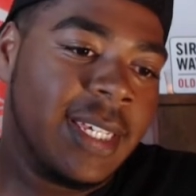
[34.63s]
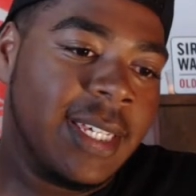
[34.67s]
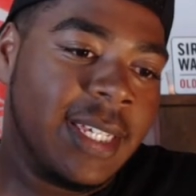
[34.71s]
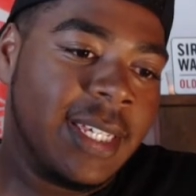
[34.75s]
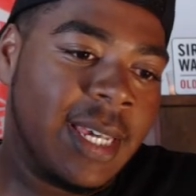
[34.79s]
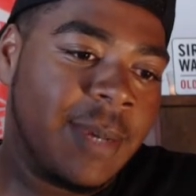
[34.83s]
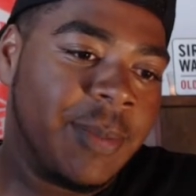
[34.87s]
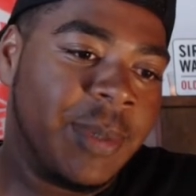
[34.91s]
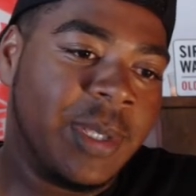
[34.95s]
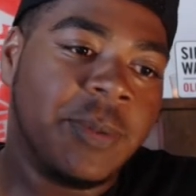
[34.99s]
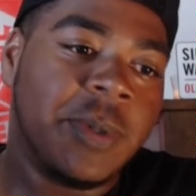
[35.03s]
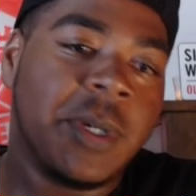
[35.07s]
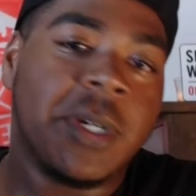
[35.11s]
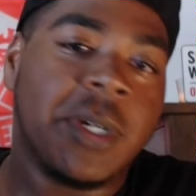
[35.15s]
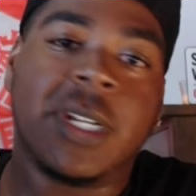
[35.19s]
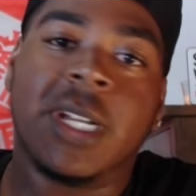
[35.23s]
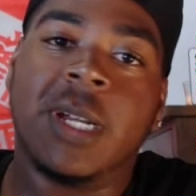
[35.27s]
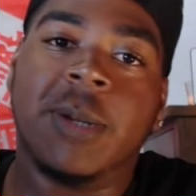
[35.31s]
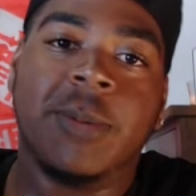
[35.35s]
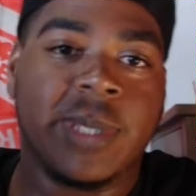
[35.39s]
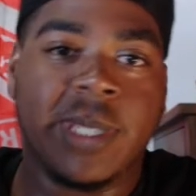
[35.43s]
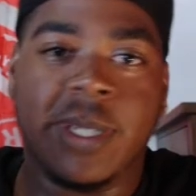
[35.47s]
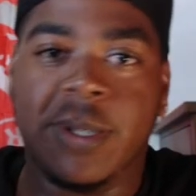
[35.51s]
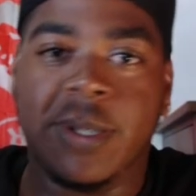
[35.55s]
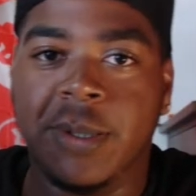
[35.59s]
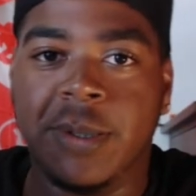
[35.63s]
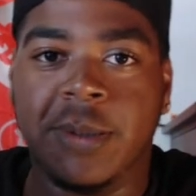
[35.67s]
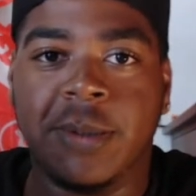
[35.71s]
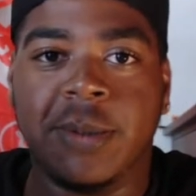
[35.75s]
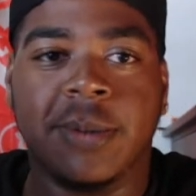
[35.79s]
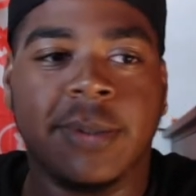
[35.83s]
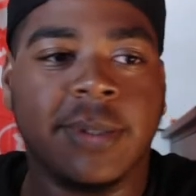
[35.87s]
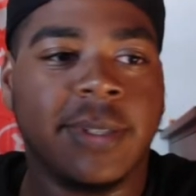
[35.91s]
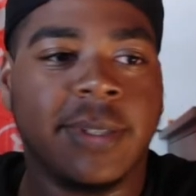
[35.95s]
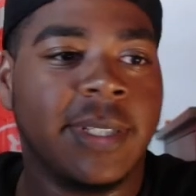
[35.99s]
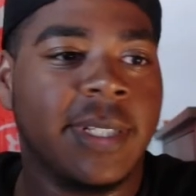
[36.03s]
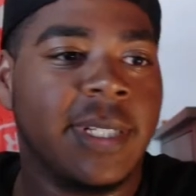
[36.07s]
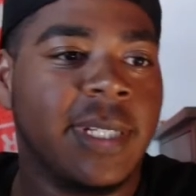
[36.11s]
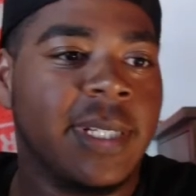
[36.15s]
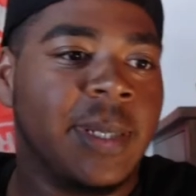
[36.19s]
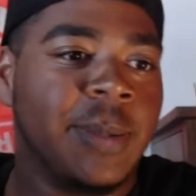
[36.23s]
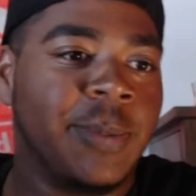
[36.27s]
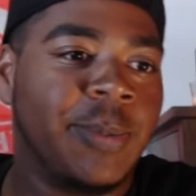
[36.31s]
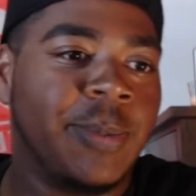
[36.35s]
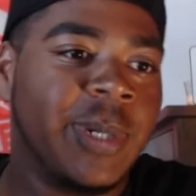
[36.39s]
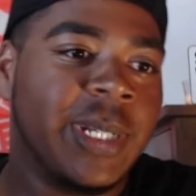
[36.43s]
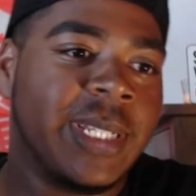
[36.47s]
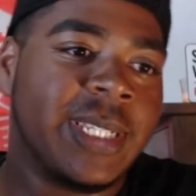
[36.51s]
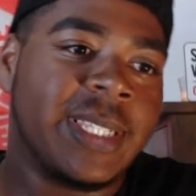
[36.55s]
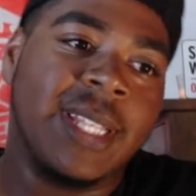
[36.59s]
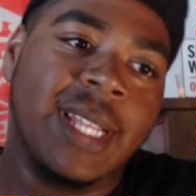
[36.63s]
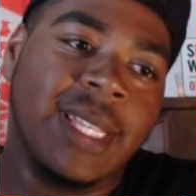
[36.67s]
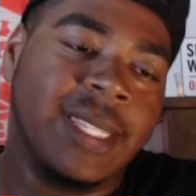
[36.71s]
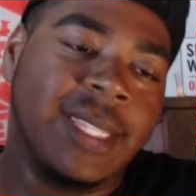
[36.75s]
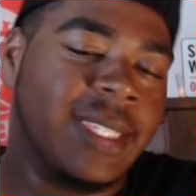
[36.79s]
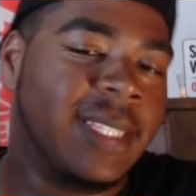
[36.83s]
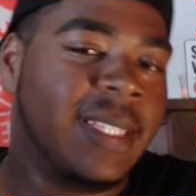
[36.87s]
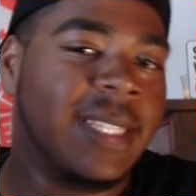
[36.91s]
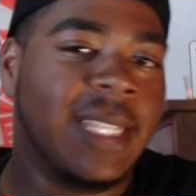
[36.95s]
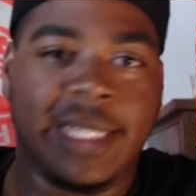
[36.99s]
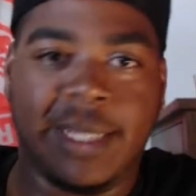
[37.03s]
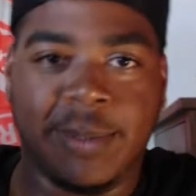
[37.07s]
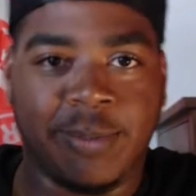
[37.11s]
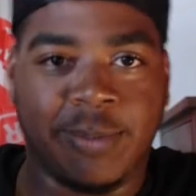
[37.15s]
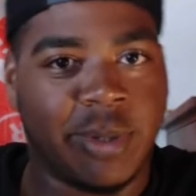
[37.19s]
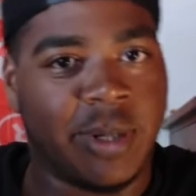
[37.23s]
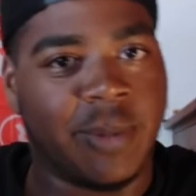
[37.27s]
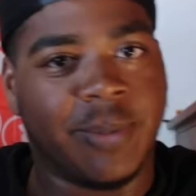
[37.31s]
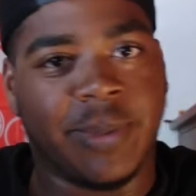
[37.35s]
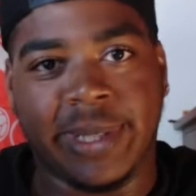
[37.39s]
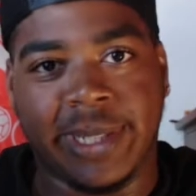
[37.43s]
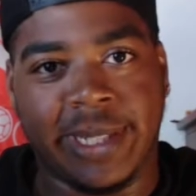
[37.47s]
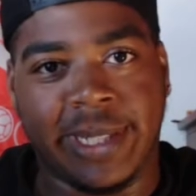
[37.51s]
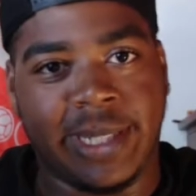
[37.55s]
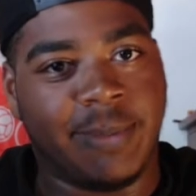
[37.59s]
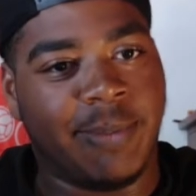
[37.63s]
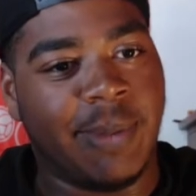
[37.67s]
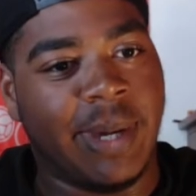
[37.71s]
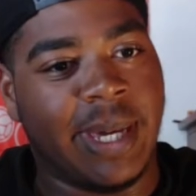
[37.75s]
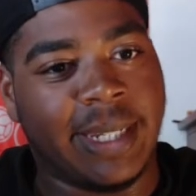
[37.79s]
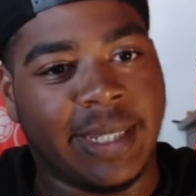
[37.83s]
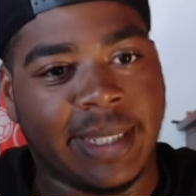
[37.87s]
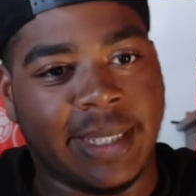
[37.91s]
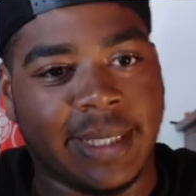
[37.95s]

the World Cup was cool, but it's nothing like the Premier League, man.